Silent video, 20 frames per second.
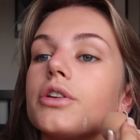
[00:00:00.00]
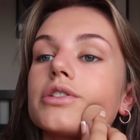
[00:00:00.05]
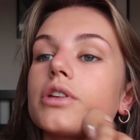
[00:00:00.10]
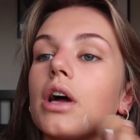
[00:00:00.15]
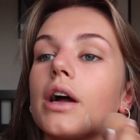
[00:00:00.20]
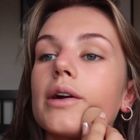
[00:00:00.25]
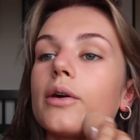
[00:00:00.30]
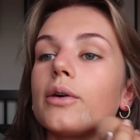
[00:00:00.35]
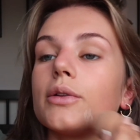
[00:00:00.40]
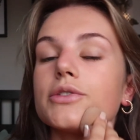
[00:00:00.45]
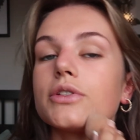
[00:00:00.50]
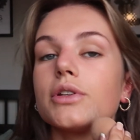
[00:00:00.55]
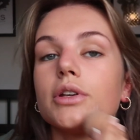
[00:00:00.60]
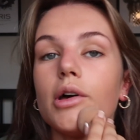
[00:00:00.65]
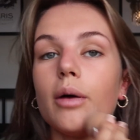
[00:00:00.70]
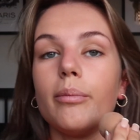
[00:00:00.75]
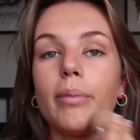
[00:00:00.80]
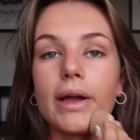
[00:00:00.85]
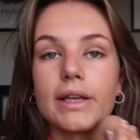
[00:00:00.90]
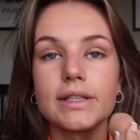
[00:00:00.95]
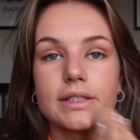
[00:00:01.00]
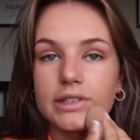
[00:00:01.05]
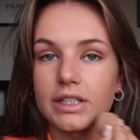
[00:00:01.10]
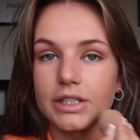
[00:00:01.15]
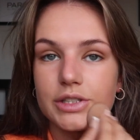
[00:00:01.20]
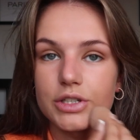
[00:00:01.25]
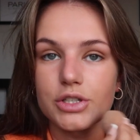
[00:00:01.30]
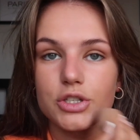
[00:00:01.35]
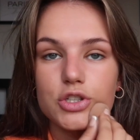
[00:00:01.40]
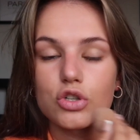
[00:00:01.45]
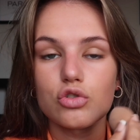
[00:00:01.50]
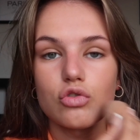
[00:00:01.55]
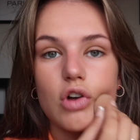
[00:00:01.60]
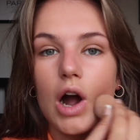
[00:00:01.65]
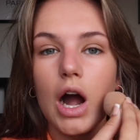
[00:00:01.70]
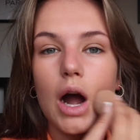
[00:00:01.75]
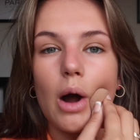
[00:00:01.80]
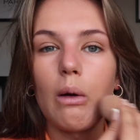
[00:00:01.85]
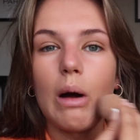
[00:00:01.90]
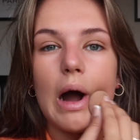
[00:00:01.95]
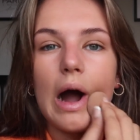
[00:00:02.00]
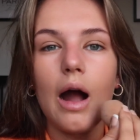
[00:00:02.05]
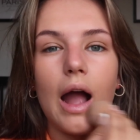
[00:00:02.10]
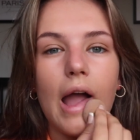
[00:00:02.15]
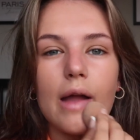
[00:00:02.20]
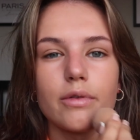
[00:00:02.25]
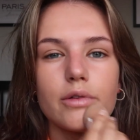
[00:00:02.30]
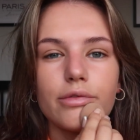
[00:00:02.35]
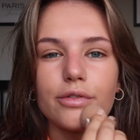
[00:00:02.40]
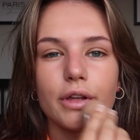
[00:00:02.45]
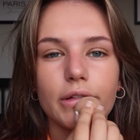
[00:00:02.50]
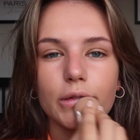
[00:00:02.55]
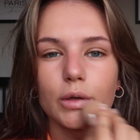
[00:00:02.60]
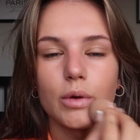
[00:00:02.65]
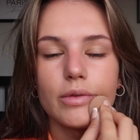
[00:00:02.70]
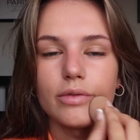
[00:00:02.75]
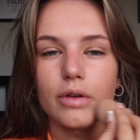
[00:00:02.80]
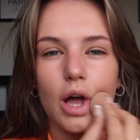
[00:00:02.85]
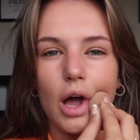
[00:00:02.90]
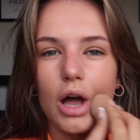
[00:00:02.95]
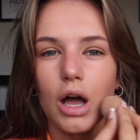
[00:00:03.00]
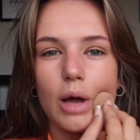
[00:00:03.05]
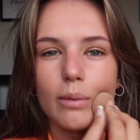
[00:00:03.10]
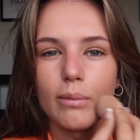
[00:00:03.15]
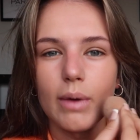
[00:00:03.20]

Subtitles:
I got to basically just trial out everything with her